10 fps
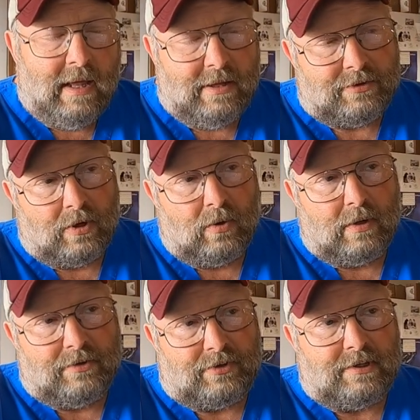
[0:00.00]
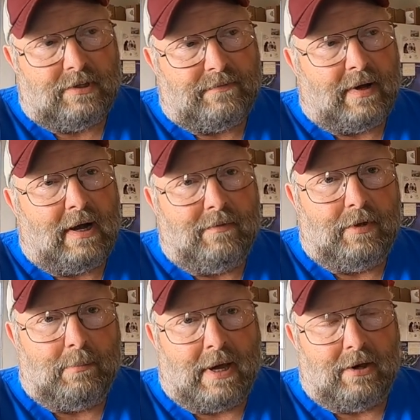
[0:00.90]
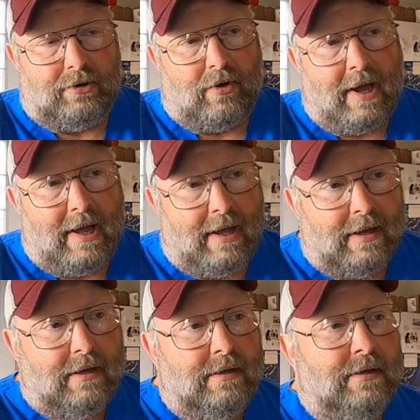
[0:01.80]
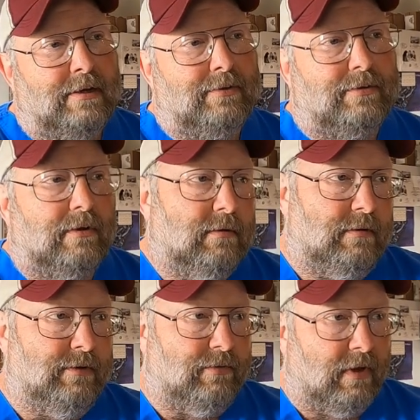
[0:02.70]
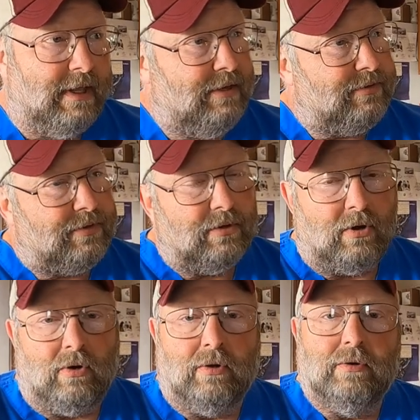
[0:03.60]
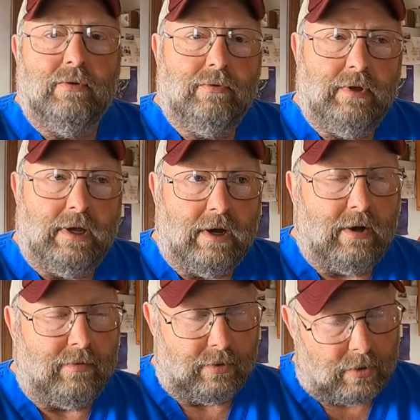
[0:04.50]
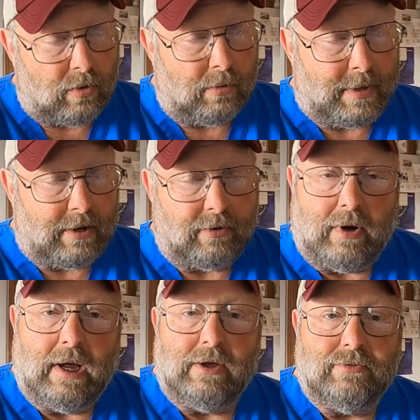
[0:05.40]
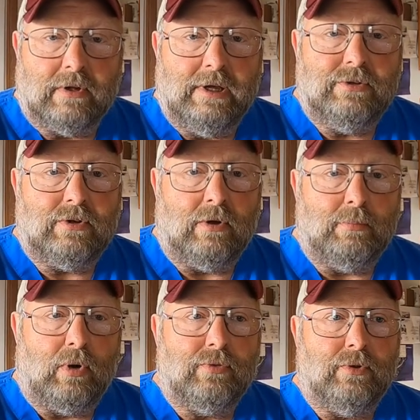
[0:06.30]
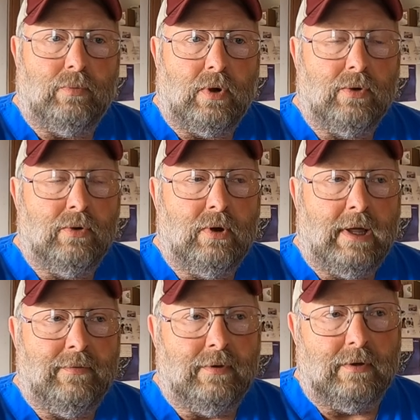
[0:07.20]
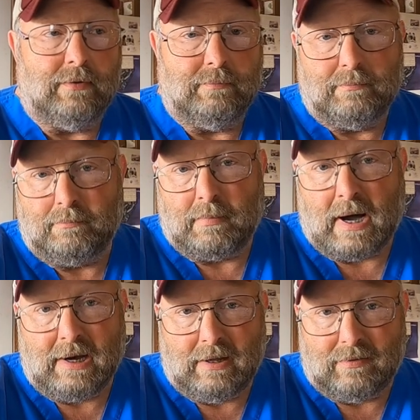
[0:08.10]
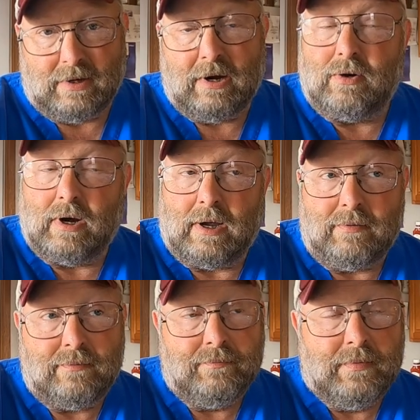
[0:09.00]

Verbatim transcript: And so at 65, the amount of drag is the, is least on the air. The total amount of drag is least on both the rotor and the body of the aircraft.